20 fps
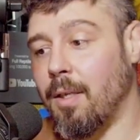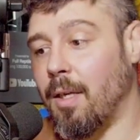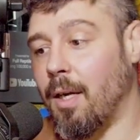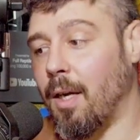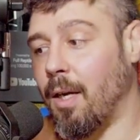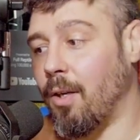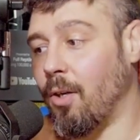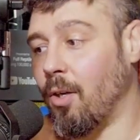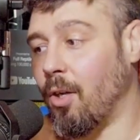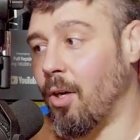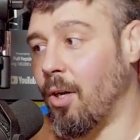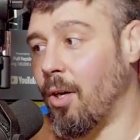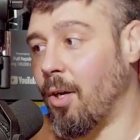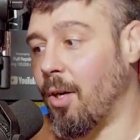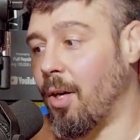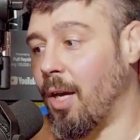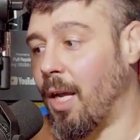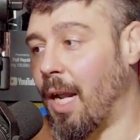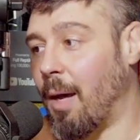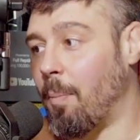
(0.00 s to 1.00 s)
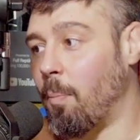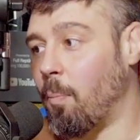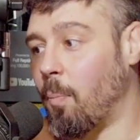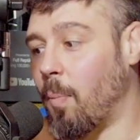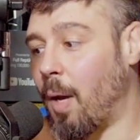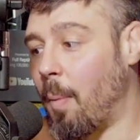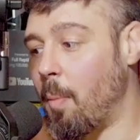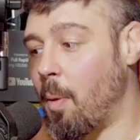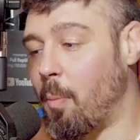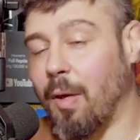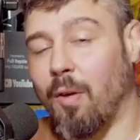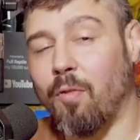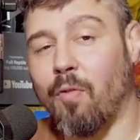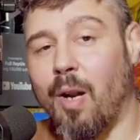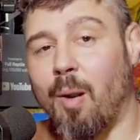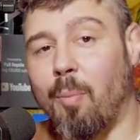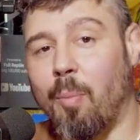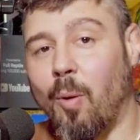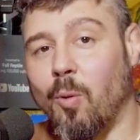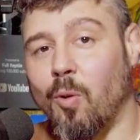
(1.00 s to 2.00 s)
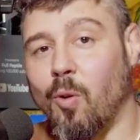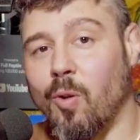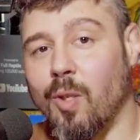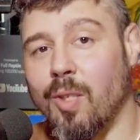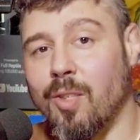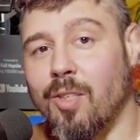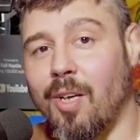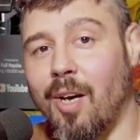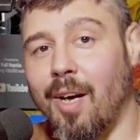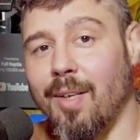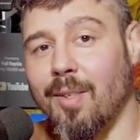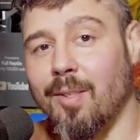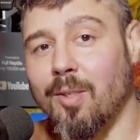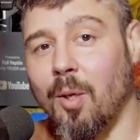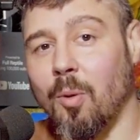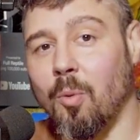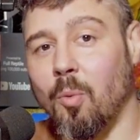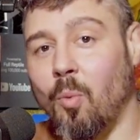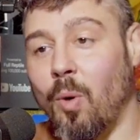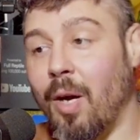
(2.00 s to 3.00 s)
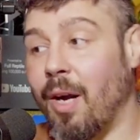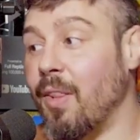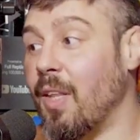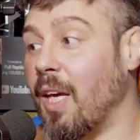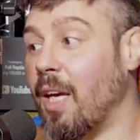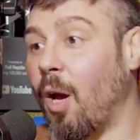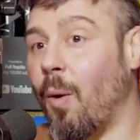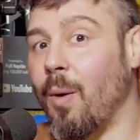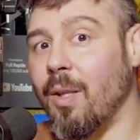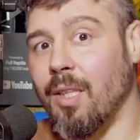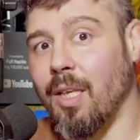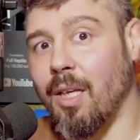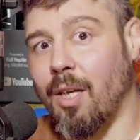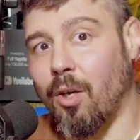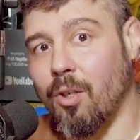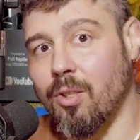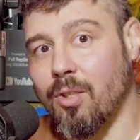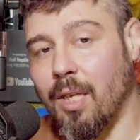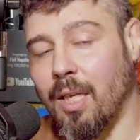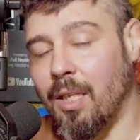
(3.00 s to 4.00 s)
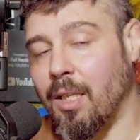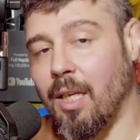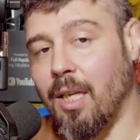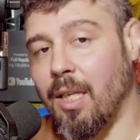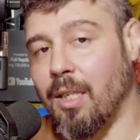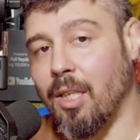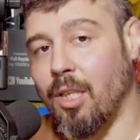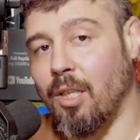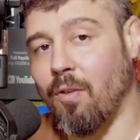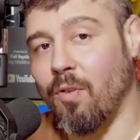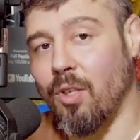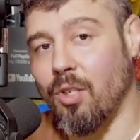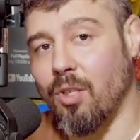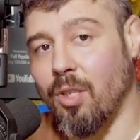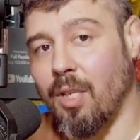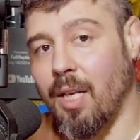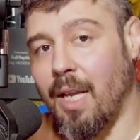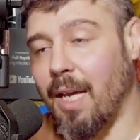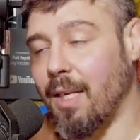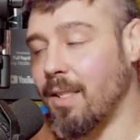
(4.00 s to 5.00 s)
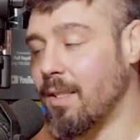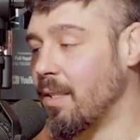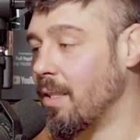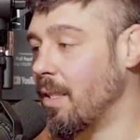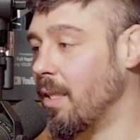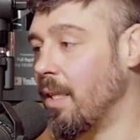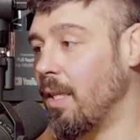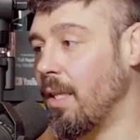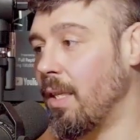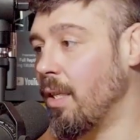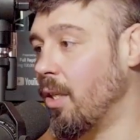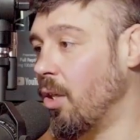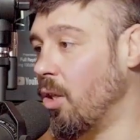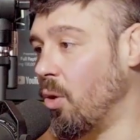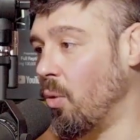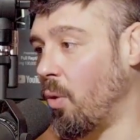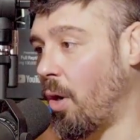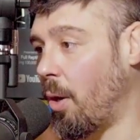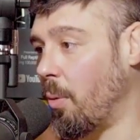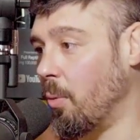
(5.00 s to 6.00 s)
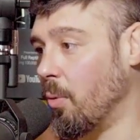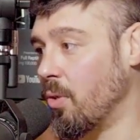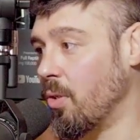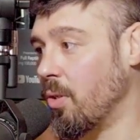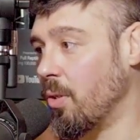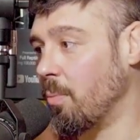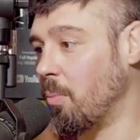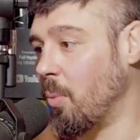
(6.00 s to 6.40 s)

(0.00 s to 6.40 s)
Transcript: And uh, and I'm I'm a big fan of both of these guys. So where they go in the oct in the in the division next, who knows?